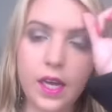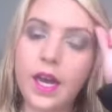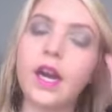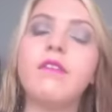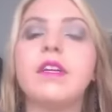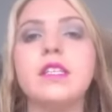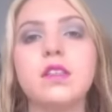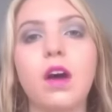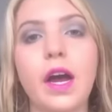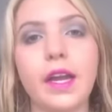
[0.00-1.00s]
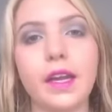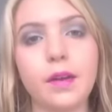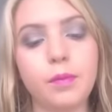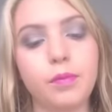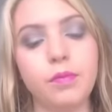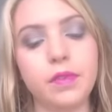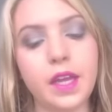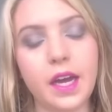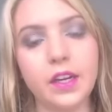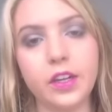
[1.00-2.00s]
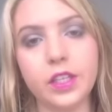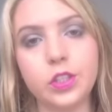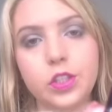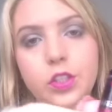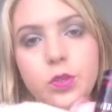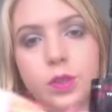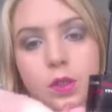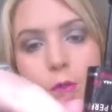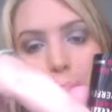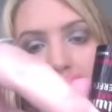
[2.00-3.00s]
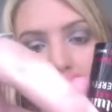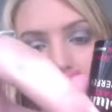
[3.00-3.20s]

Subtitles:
And I really like that you can choose which way